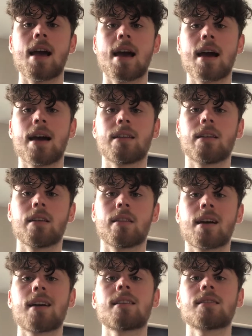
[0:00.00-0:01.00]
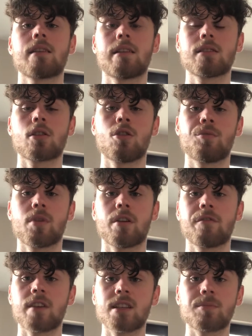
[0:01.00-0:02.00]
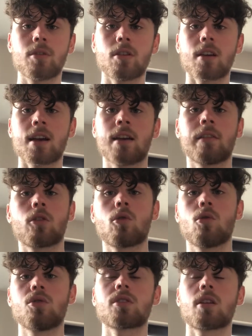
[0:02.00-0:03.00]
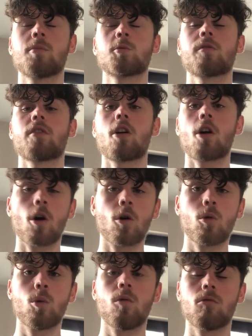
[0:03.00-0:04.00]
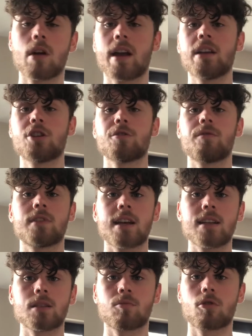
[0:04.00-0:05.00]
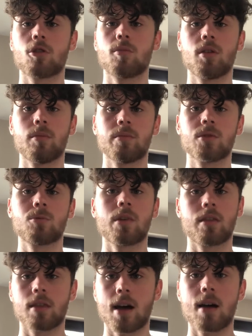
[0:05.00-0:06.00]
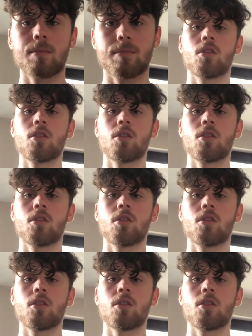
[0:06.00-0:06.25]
and that is that it's owned by Facebook, and of course comes with a whole range of data problems with that.